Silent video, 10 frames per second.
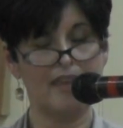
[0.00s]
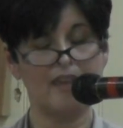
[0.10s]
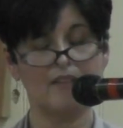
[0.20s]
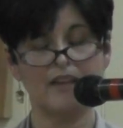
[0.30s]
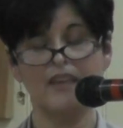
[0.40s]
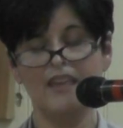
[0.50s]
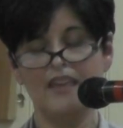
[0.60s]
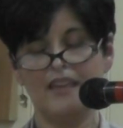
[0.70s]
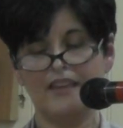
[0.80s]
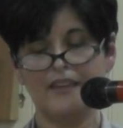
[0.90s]
County.
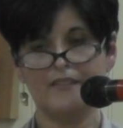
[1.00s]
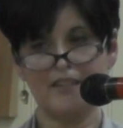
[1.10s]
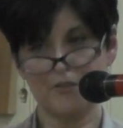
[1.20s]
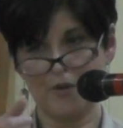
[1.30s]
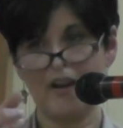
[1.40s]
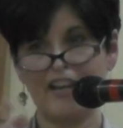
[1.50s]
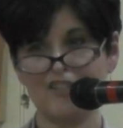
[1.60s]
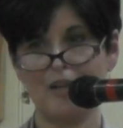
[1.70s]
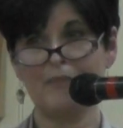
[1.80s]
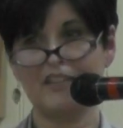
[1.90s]
That's where
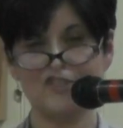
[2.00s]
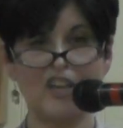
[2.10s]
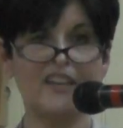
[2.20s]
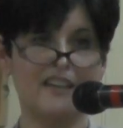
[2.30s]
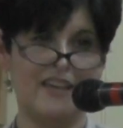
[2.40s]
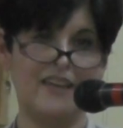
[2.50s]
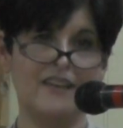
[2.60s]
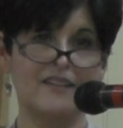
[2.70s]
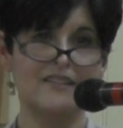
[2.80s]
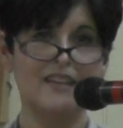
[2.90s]
actually I met Jada
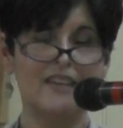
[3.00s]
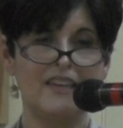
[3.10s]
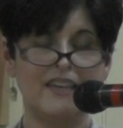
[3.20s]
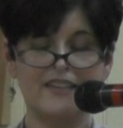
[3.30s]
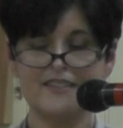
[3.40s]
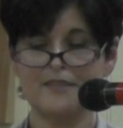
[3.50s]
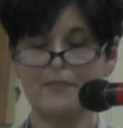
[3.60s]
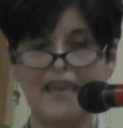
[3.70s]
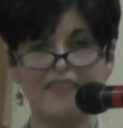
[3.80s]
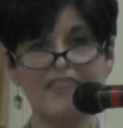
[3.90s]
at. Is
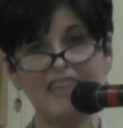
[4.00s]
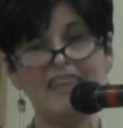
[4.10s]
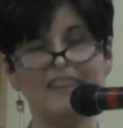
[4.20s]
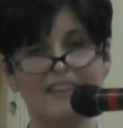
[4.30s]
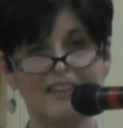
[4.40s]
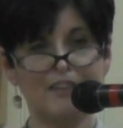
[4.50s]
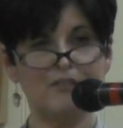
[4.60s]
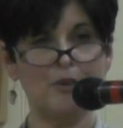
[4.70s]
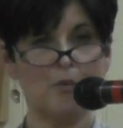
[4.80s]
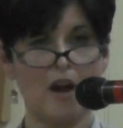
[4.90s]
back then,
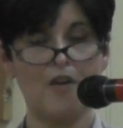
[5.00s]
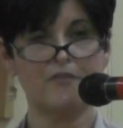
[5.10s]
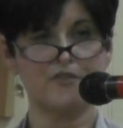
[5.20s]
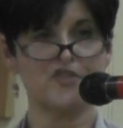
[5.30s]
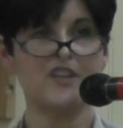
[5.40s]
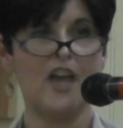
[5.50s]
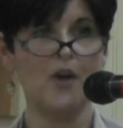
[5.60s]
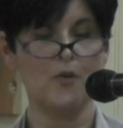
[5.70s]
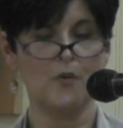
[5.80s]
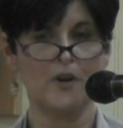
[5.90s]
if you were off for
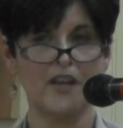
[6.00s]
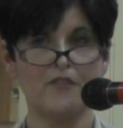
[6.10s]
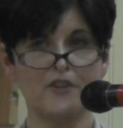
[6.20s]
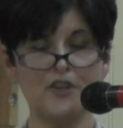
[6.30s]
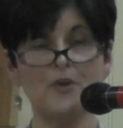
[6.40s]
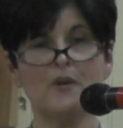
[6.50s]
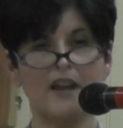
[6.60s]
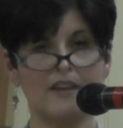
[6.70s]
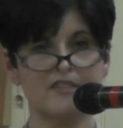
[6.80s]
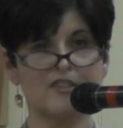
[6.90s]
snow or whatever, and you were
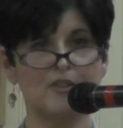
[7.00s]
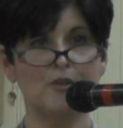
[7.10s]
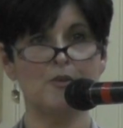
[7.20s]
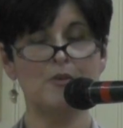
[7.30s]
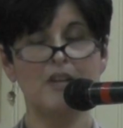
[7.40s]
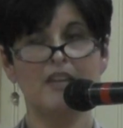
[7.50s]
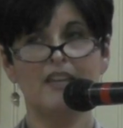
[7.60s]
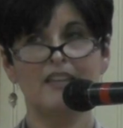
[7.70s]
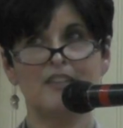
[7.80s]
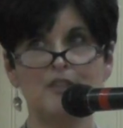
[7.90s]
out of school,
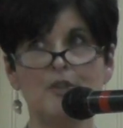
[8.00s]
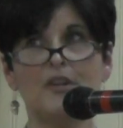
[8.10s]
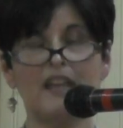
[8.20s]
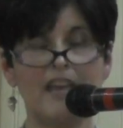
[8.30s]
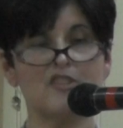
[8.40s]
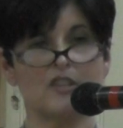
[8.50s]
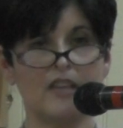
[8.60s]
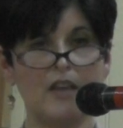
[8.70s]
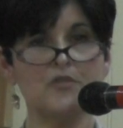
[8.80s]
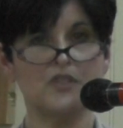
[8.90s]
you could actually
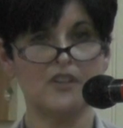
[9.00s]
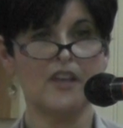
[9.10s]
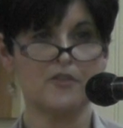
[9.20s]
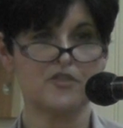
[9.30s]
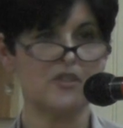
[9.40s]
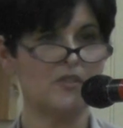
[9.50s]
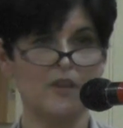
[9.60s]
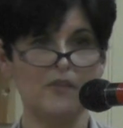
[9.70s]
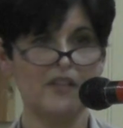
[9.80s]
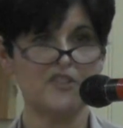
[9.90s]
go to another school. They
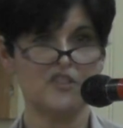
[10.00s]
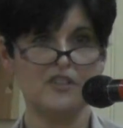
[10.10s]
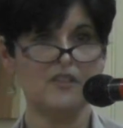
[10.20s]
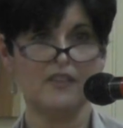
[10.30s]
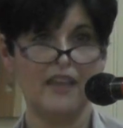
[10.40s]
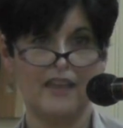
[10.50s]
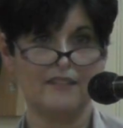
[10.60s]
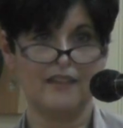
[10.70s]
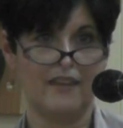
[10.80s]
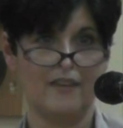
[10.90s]
won't let you do
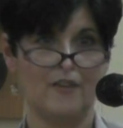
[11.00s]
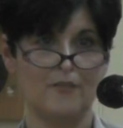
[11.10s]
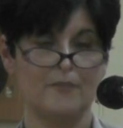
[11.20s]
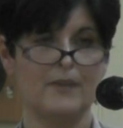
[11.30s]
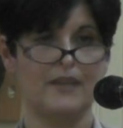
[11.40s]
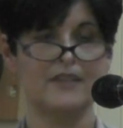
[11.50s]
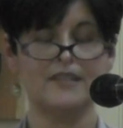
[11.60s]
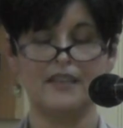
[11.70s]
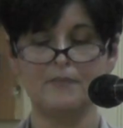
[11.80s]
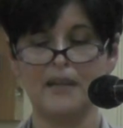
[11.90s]
that now. But
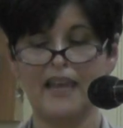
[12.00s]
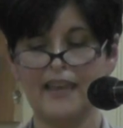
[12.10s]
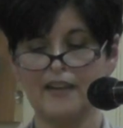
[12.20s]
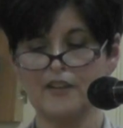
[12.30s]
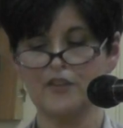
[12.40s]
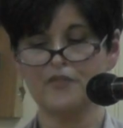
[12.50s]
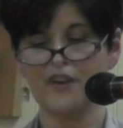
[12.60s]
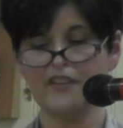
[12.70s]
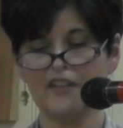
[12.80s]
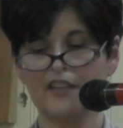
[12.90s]
I had a good
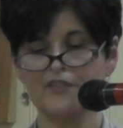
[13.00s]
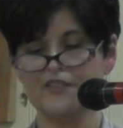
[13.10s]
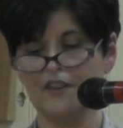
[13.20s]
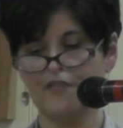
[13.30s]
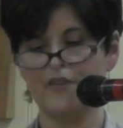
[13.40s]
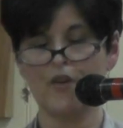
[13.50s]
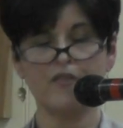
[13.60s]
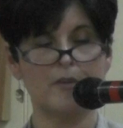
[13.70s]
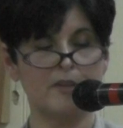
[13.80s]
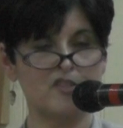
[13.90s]
friend that lived not far
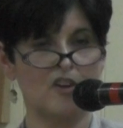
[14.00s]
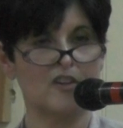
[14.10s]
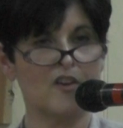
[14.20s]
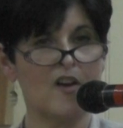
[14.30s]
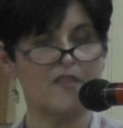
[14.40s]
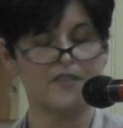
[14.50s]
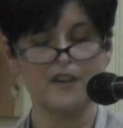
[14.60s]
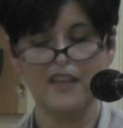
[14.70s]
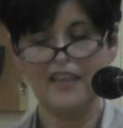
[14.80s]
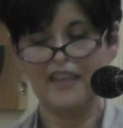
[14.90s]
from me, John
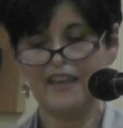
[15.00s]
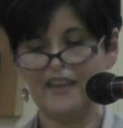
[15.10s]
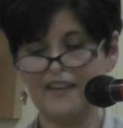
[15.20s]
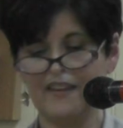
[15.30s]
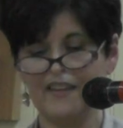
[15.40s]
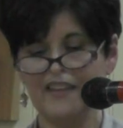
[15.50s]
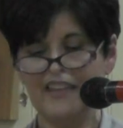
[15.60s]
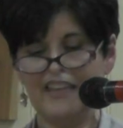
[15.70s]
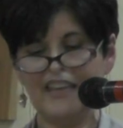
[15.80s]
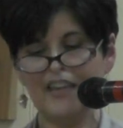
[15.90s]
Crawford. And
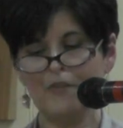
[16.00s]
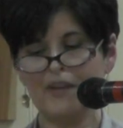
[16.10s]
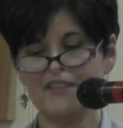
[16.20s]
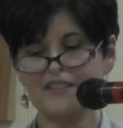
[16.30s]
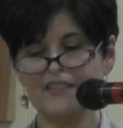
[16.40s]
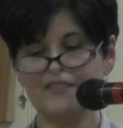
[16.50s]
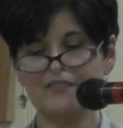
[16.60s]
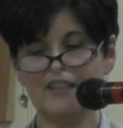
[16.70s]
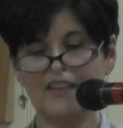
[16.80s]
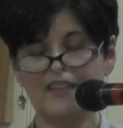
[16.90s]
anyways,
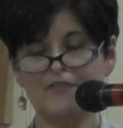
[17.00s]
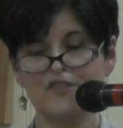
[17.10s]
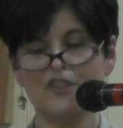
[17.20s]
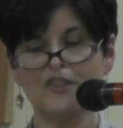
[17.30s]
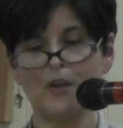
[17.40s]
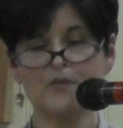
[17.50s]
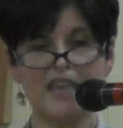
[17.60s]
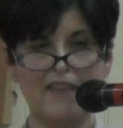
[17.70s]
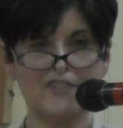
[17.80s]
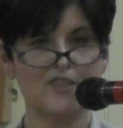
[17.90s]
Jellicoe was
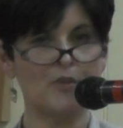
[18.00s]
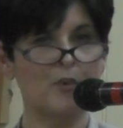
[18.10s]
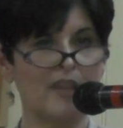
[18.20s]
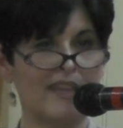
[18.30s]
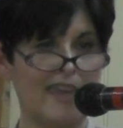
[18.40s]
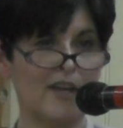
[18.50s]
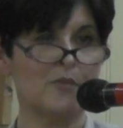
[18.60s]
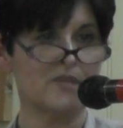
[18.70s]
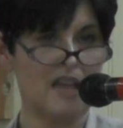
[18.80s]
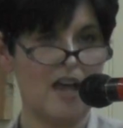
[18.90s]
having school, Whitley County
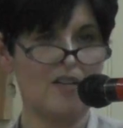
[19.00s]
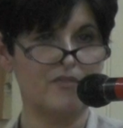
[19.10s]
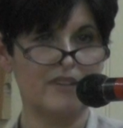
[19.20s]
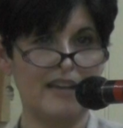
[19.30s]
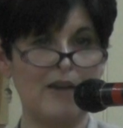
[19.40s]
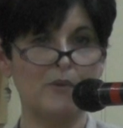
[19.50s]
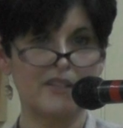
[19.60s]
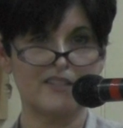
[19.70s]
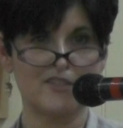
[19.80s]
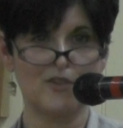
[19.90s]
was off, and I
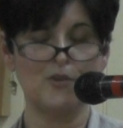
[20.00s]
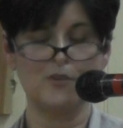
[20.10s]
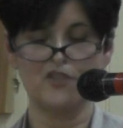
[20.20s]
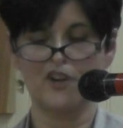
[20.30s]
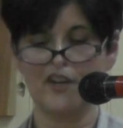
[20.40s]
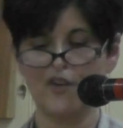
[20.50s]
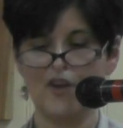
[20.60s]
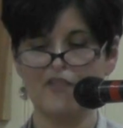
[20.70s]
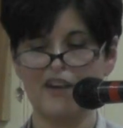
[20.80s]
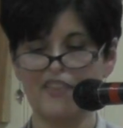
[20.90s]
went to school with Johnny
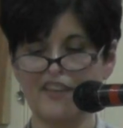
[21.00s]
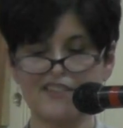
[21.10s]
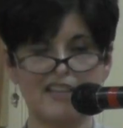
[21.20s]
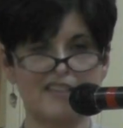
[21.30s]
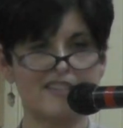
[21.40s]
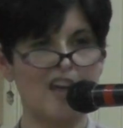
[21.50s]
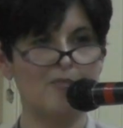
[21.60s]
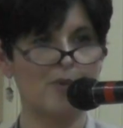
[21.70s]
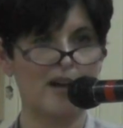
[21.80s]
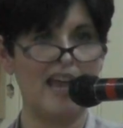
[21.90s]
Crawford. I think I was like a
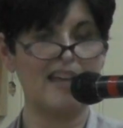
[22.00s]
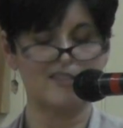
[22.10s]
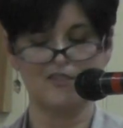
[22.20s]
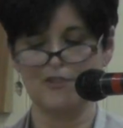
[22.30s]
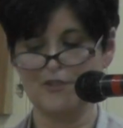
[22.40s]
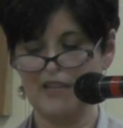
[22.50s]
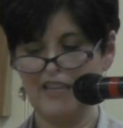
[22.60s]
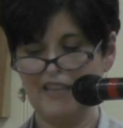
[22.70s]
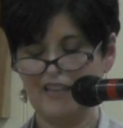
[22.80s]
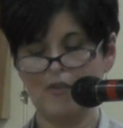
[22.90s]
sophomore in high school,
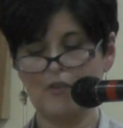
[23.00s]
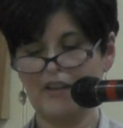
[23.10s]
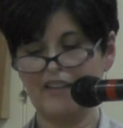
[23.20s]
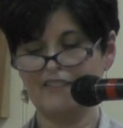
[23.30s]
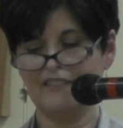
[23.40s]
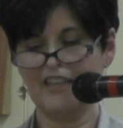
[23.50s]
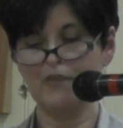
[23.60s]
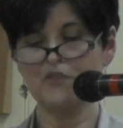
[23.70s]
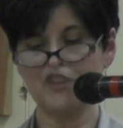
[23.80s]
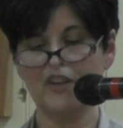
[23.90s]
and
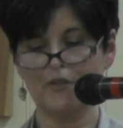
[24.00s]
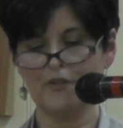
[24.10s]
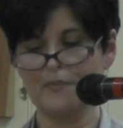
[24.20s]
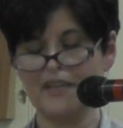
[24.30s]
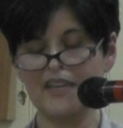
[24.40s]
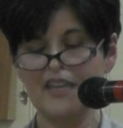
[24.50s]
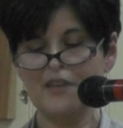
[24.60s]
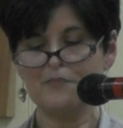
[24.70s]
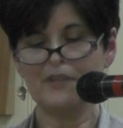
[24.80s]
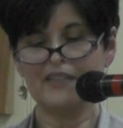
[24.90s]
he was younger than me.
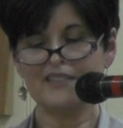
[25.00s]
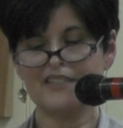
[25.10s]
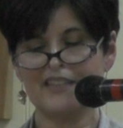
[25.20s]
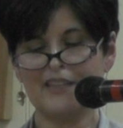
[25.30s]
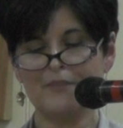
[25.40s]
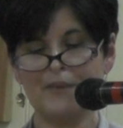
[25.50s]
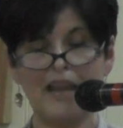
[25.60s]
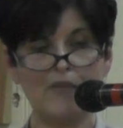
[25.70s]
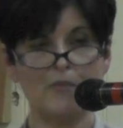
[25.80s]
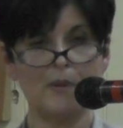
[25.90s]
But
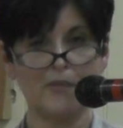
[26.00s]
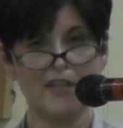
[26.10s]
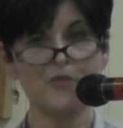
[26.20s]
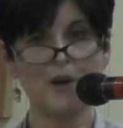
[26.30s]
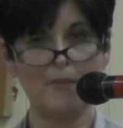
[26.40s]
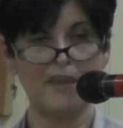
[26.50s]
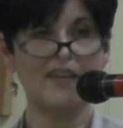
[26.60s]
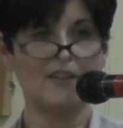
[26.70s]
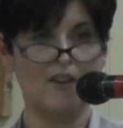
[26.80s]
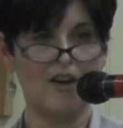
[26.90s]
I remember that's where I
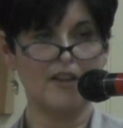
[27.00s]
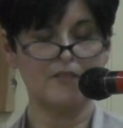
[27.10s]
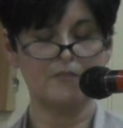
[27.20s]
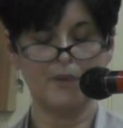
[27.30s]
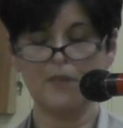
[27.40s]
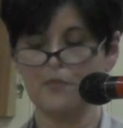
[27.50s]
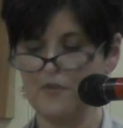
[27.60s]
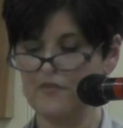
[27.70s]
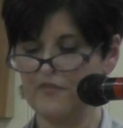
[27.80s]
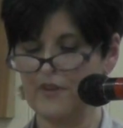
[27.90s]
met a lot of
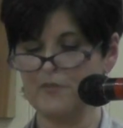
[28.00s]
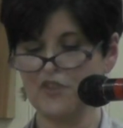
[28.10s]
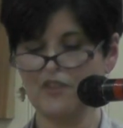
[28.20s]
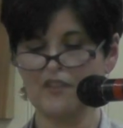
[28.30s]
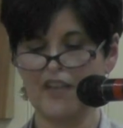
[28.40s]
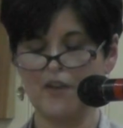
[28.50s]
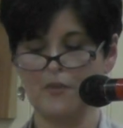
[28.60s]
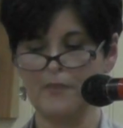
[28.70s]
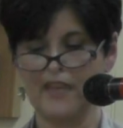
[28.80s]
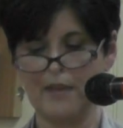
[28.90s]
people from Jellicoe
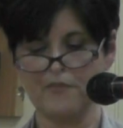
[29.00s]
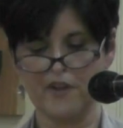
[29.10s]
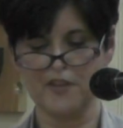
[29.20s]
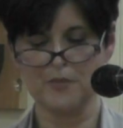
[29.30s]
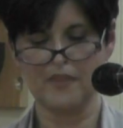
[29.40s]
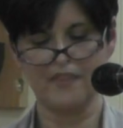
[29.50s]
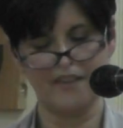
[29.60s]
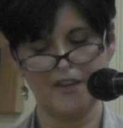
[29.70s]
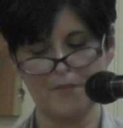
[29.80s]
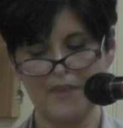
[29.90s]
and became friends with
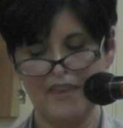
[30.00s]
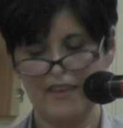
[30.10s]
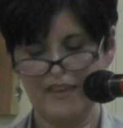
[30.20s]
them.